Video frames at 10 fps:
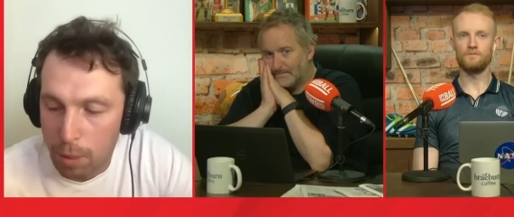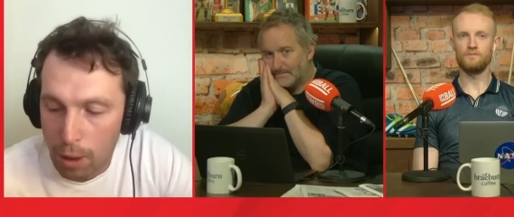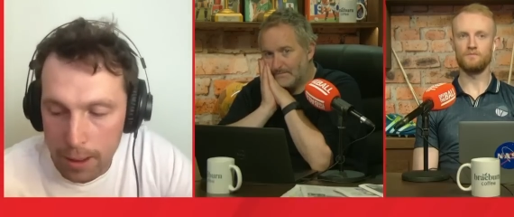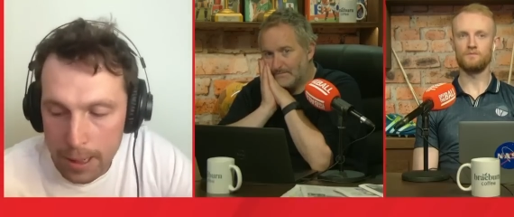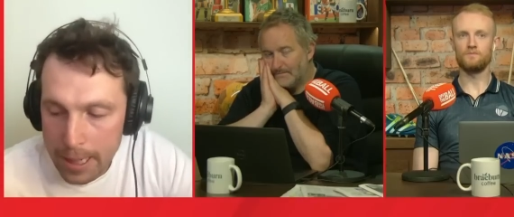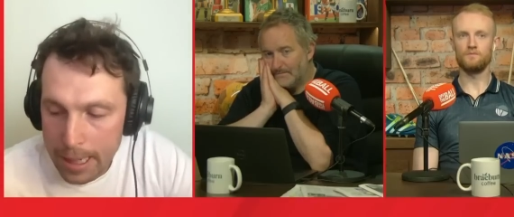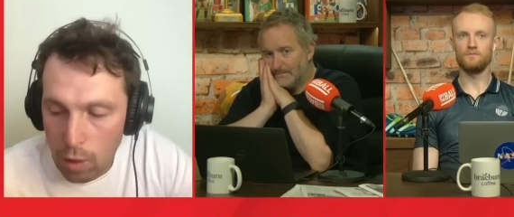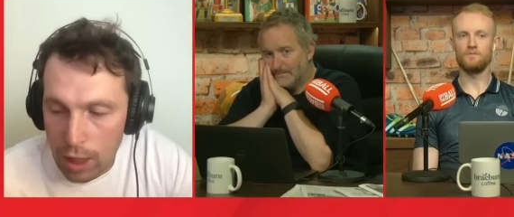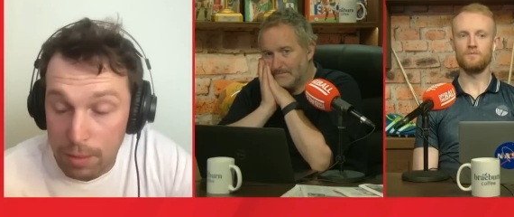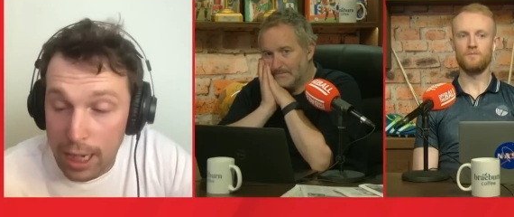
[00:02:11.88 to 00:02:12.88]
Speaker 1: but
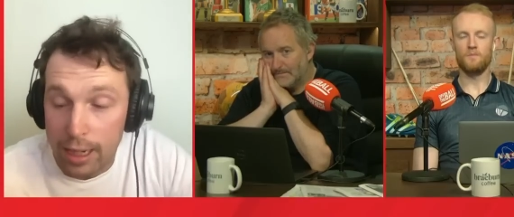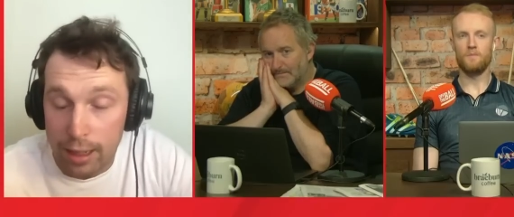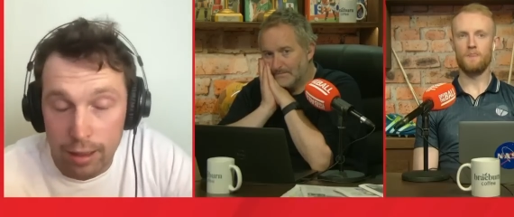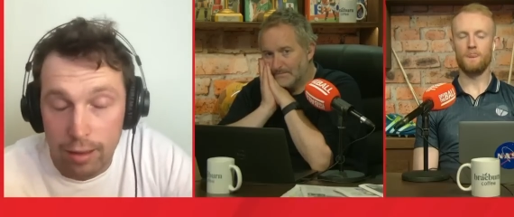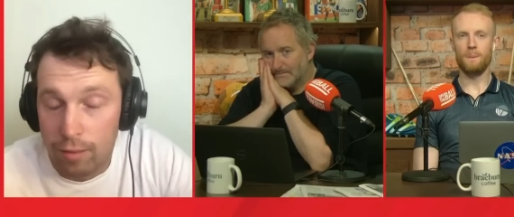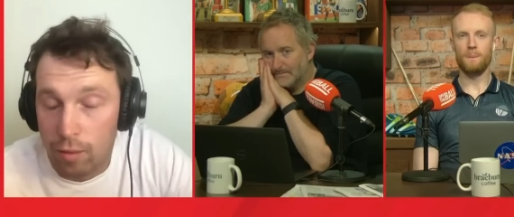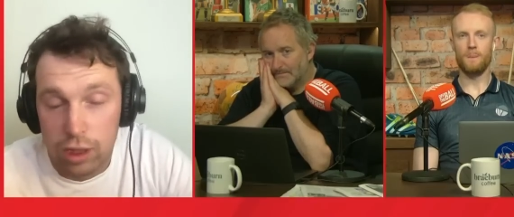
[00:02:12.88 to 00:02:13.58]
Westmeath